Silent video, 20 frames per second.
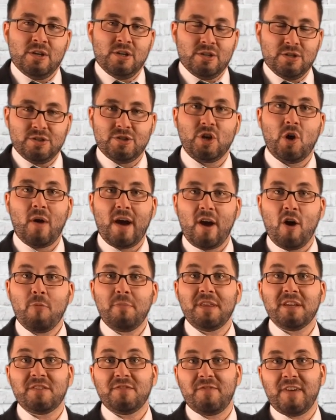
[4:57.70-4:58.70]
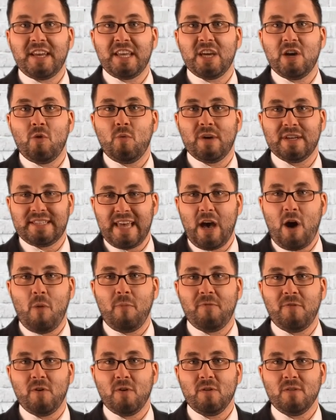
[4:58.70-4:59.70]
So I hope this video was
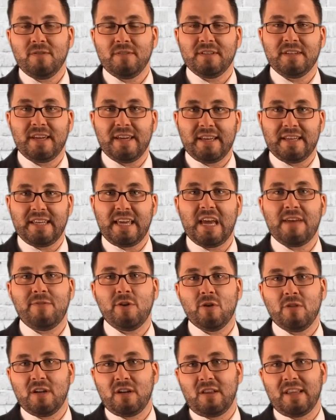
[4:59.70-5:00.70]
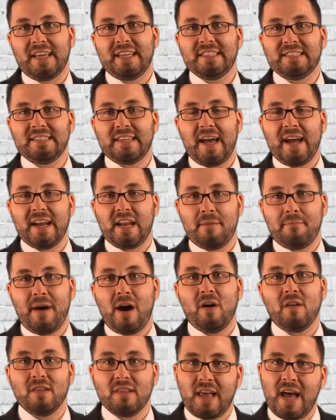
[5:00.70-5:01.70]
helpful and gave you a little insight
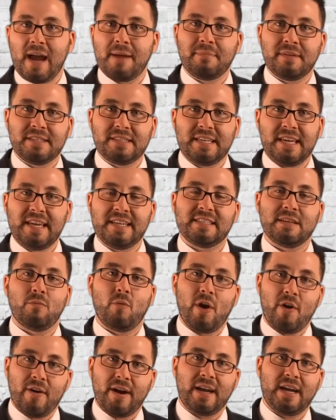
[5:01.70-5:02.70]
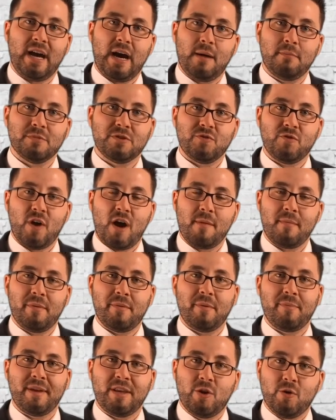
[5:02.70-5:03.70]
about Lyme disease and where it comes from. I'm going to
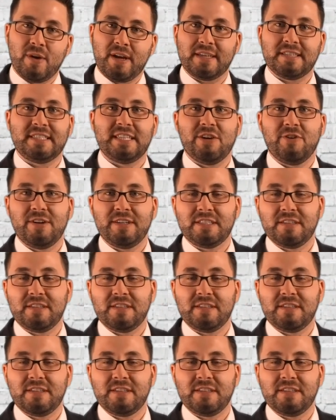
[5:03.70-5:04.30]
be doing a series